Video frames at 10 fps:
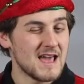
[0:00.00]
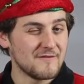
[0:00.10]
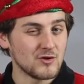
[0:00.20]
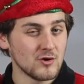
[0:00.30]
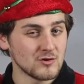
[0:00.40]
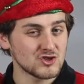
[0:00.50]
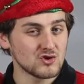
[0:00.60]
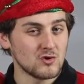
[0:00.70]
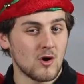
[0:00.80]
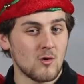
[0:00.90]
If you're not
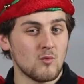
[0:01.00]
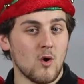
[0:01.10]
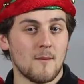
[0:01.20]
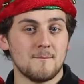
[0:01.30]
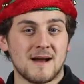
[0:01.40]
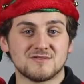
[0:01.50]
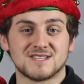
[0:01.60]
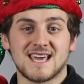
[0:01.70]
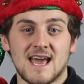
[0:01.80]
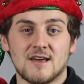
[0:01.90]
sure on what mount
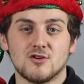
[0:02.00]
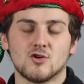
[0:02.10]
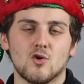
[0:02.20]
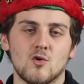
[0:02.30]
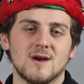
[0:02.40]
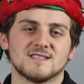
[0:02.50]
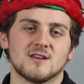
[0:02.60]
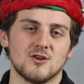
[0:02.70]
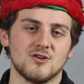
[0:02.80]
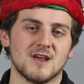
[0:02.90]
to get, you can always
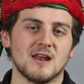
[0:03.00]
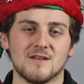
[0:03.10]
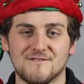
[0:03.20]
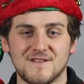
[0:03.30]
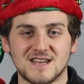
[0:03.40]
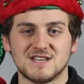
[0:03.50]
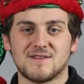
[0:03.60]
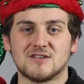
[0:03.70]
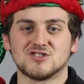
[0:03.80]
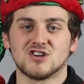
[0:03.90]
include a little Infinity
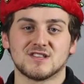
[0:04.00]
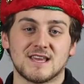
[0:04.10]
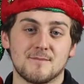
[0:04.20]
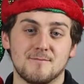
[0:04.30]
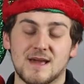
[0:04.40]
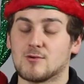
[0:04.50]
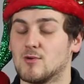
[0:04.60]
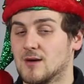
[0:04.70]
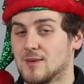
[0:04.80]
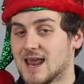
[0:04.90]
voucher so they can pick
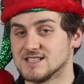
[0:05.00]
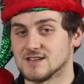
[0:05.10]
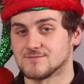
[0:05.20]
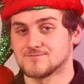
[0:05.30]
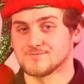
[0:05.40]
one up later.